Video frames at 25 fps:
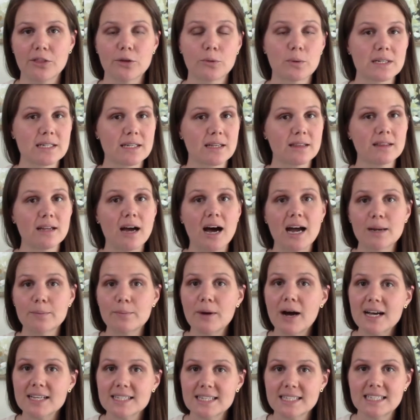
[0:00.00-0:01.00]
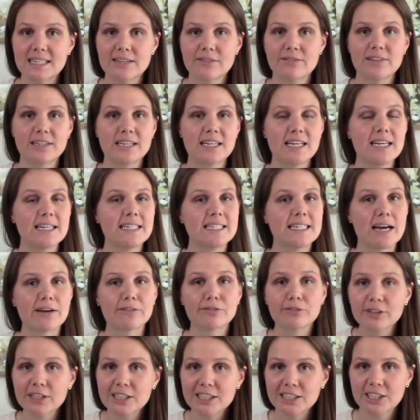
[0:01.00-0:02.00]
There was a lot of positivity,
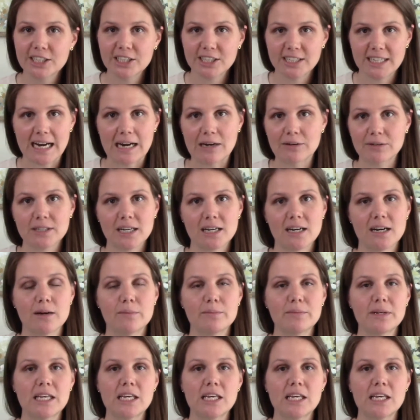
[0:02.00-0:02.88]
definitely a good outcome.